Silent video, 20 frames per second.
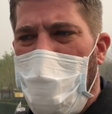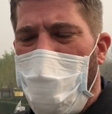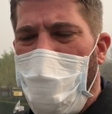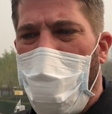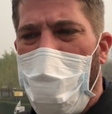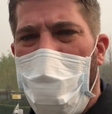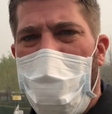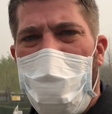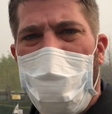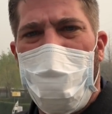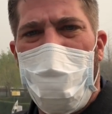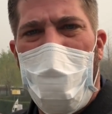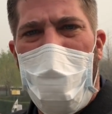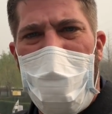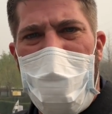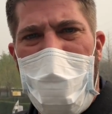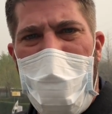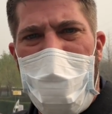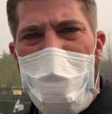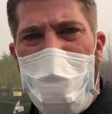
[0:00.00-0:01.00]
point of
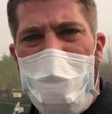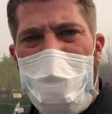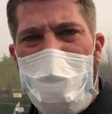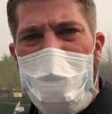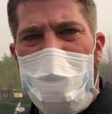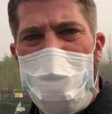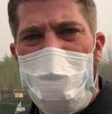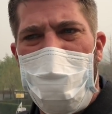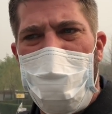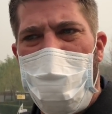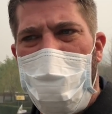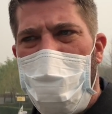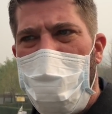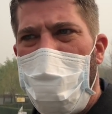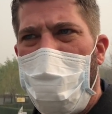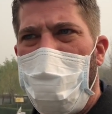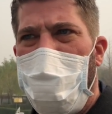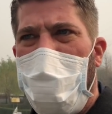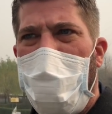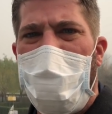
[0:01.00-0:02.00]
lightheaded and
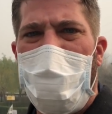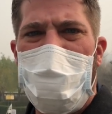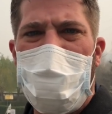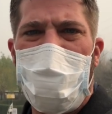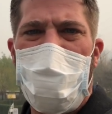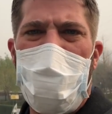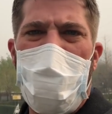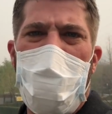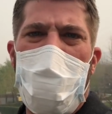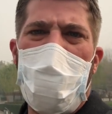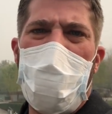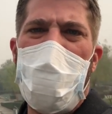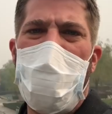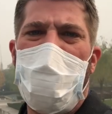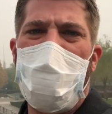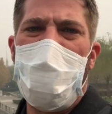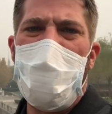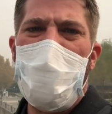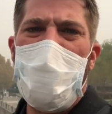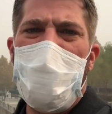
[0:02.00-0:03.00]
your legs feel
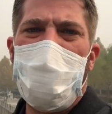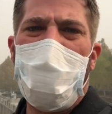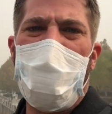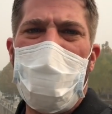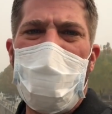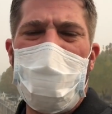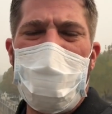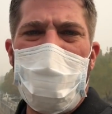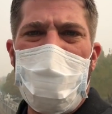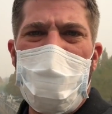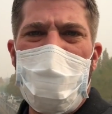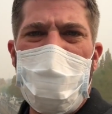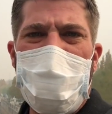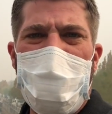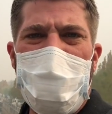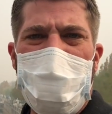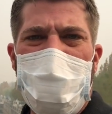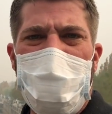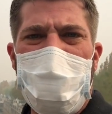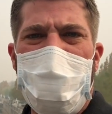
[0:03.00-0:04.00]
weak. But
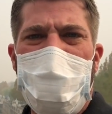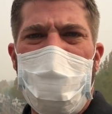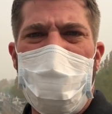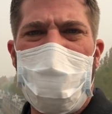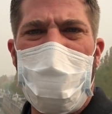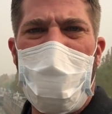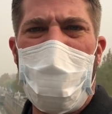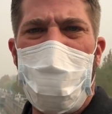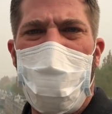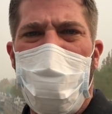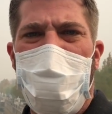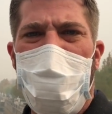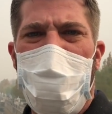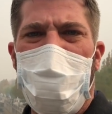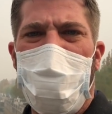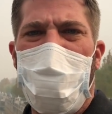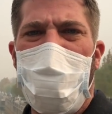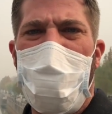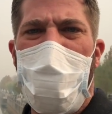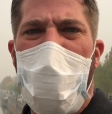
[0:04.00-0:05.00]
this is the same
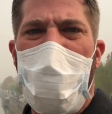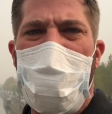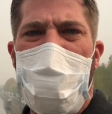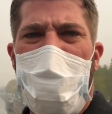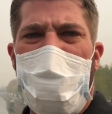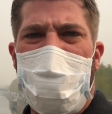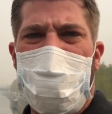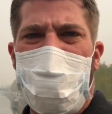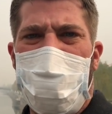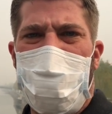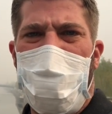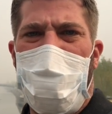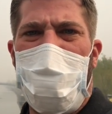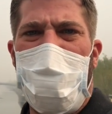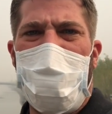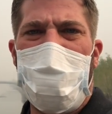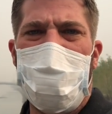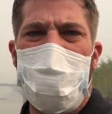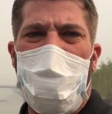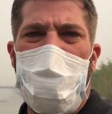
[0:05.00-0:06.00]
feeling that I'm having right
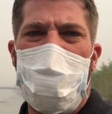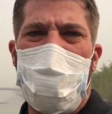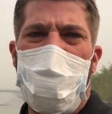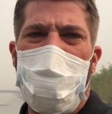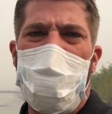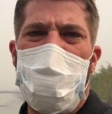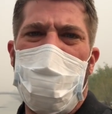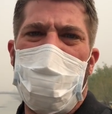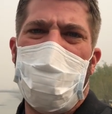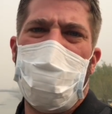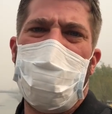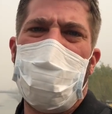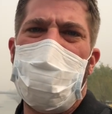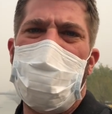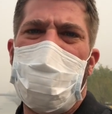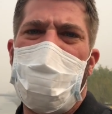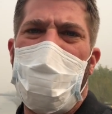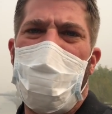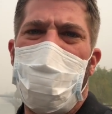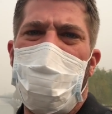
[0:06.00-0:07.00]
now by breathing in
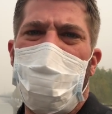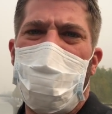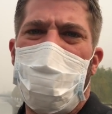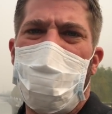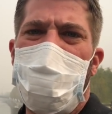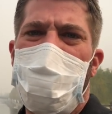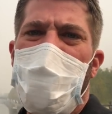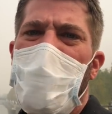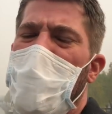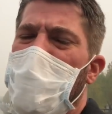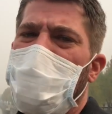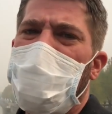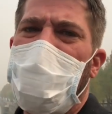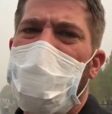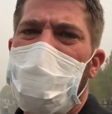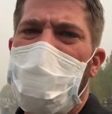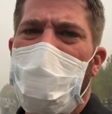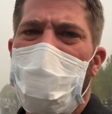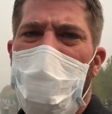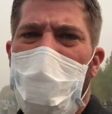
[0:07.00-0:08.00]
these chemicals,
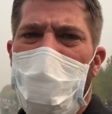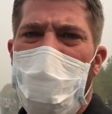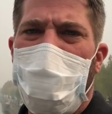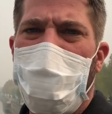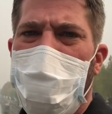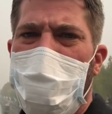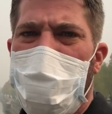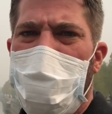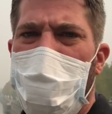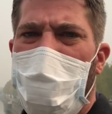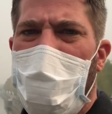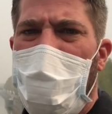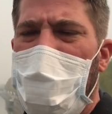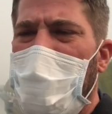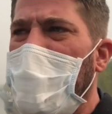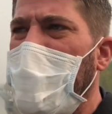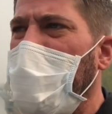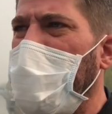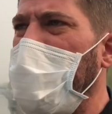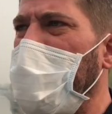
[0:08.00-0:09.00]
because I'm not used to it.
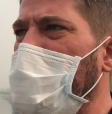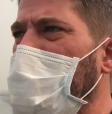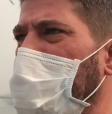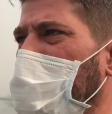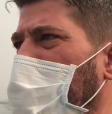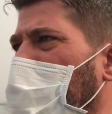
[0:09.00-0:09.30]
And